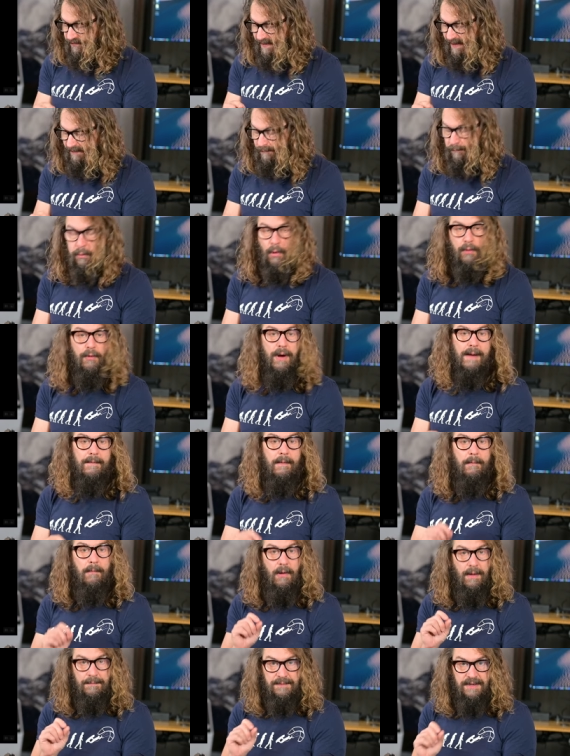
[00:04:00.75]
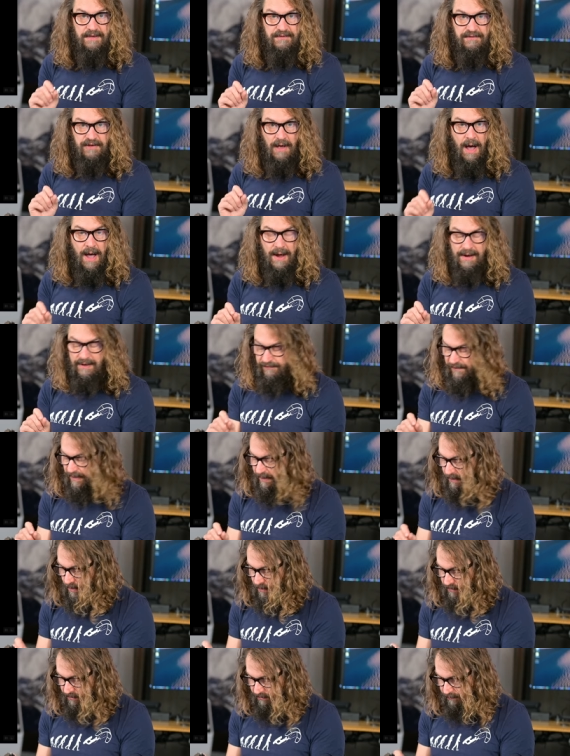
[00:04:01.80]
And that's programmable. I'm going to talk as I
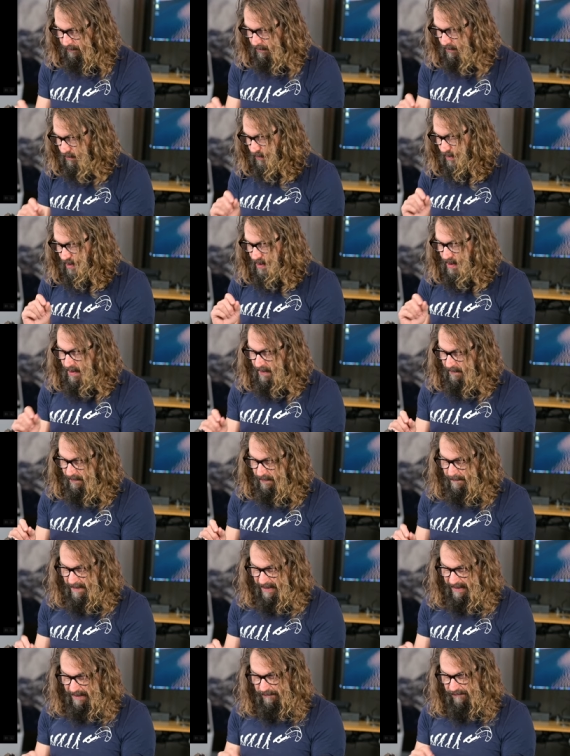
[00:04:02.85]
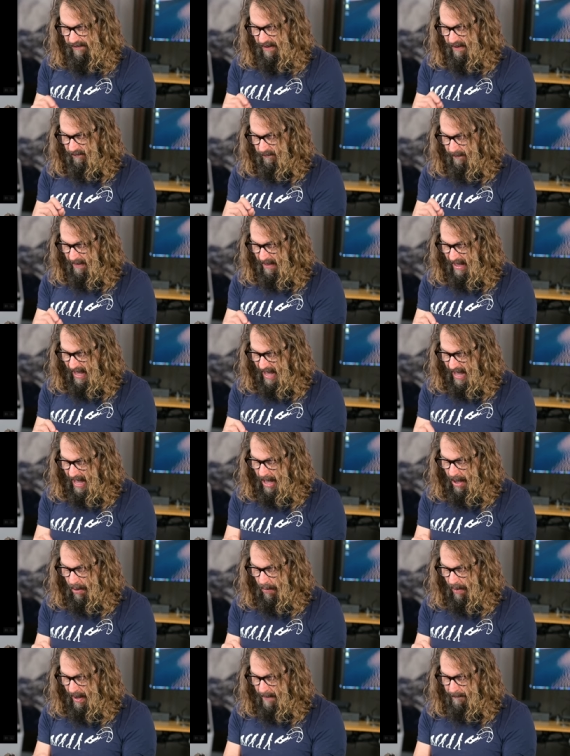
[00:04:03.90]
go through the menu settings about
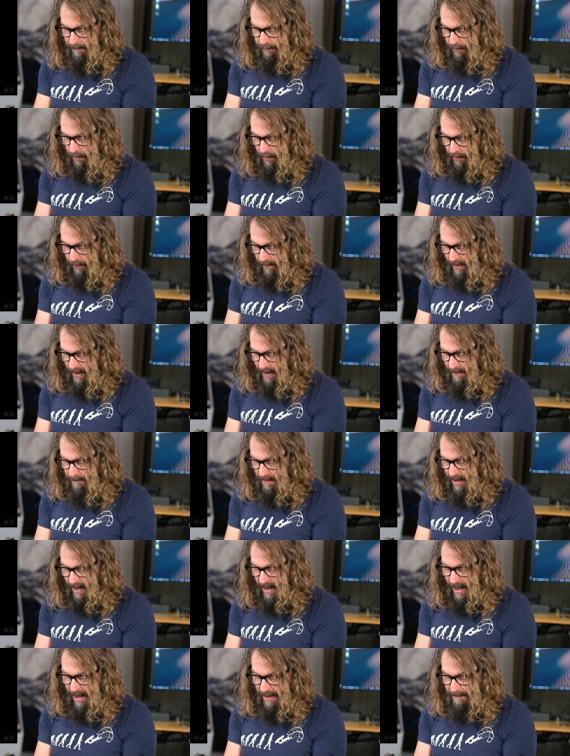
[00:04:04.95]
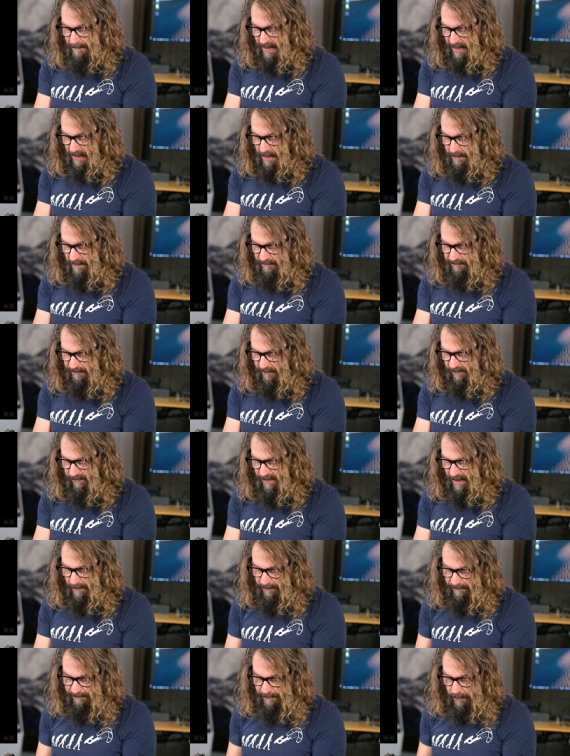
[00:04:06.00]
how I program my eye menu. But for
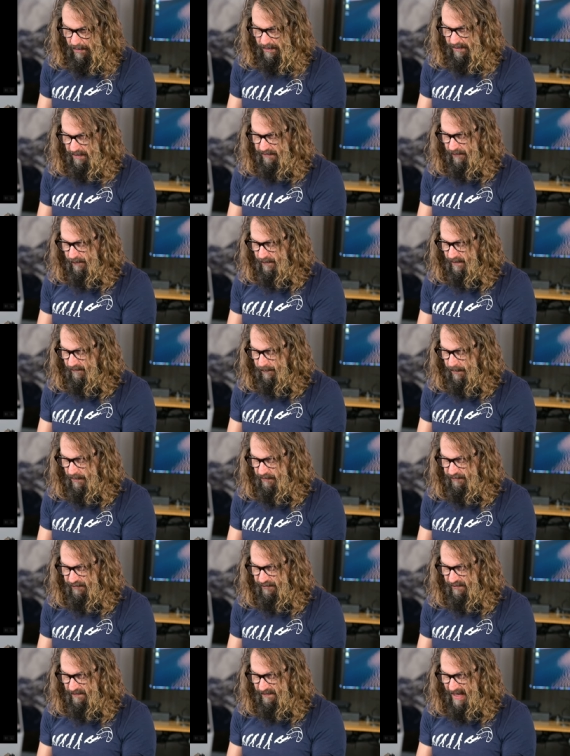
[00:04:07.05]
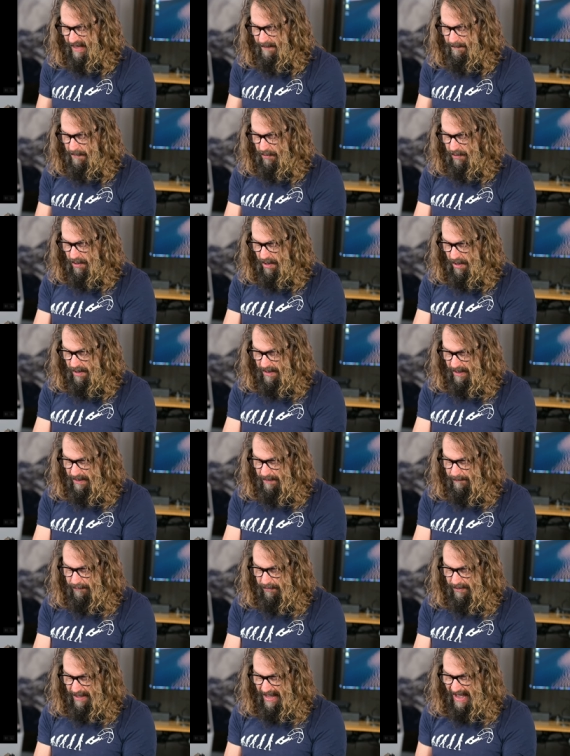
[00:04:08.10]
example, if you wanted to turn exposure delay mode on, I
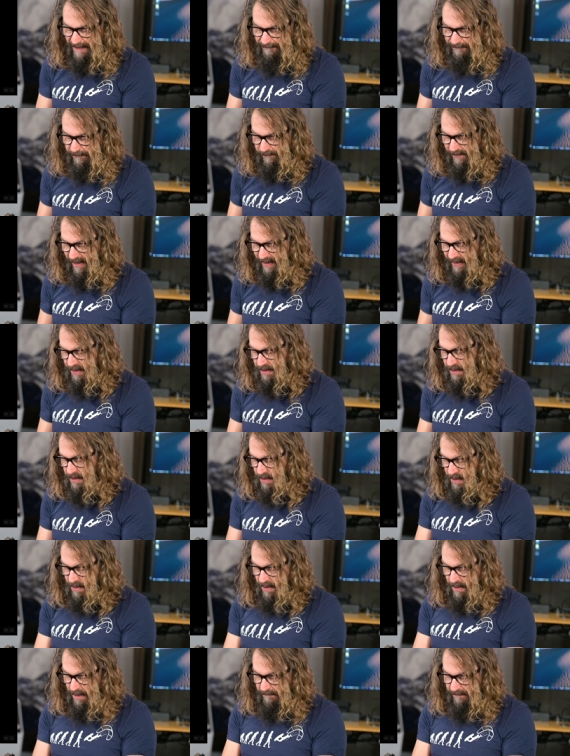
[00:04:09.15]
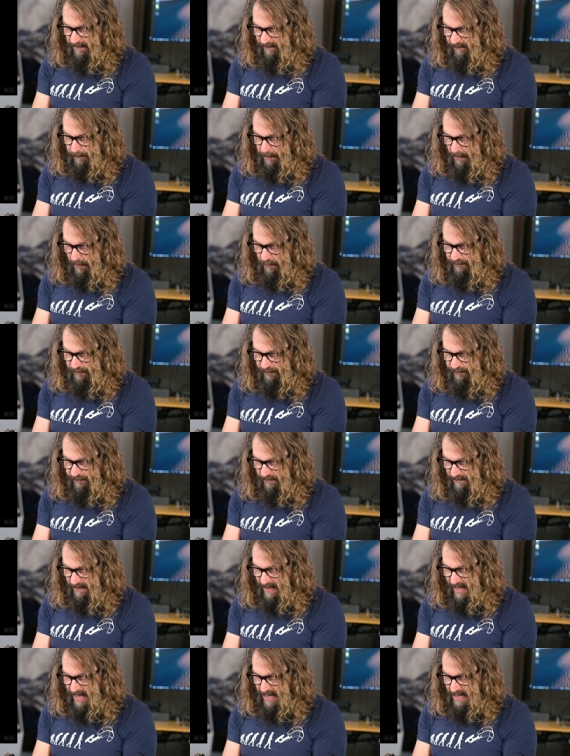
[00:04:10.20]
could put a half a second of exposure
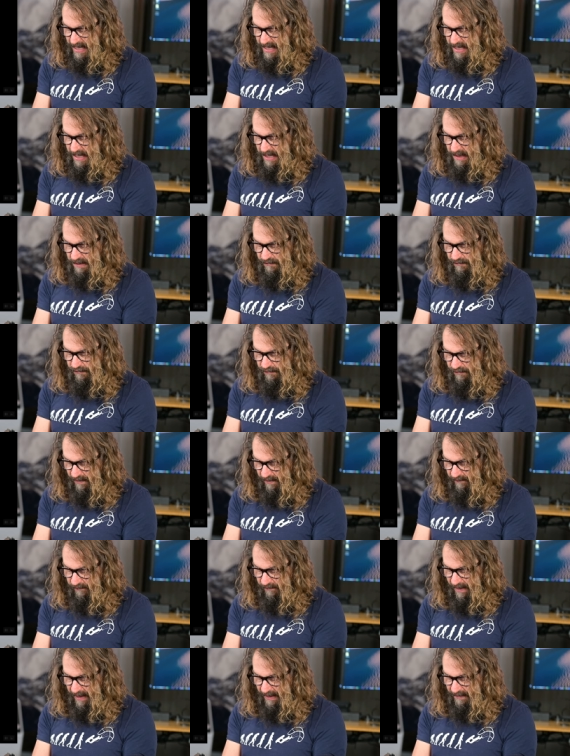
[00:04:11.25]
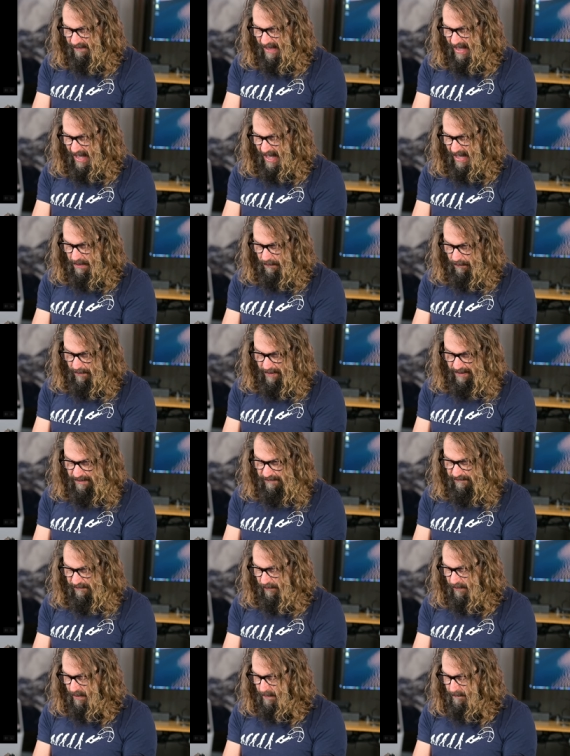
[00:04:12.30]
delay in just like that, or I could
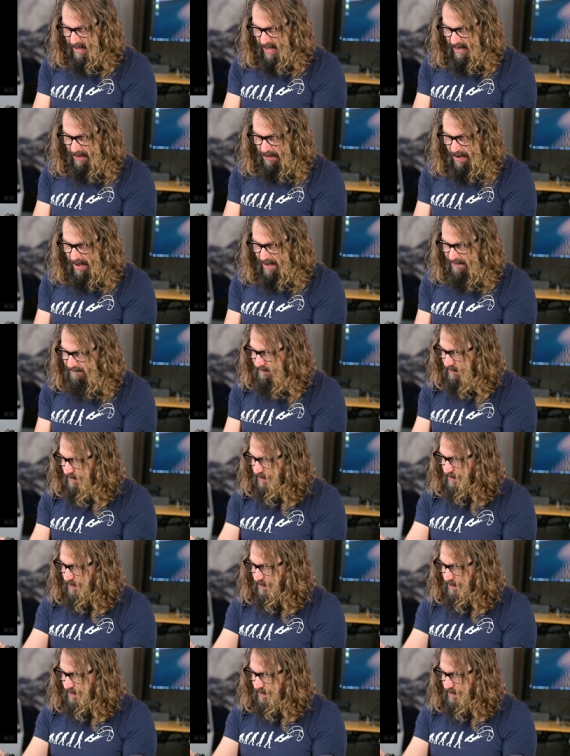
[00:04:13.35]
turn it back off.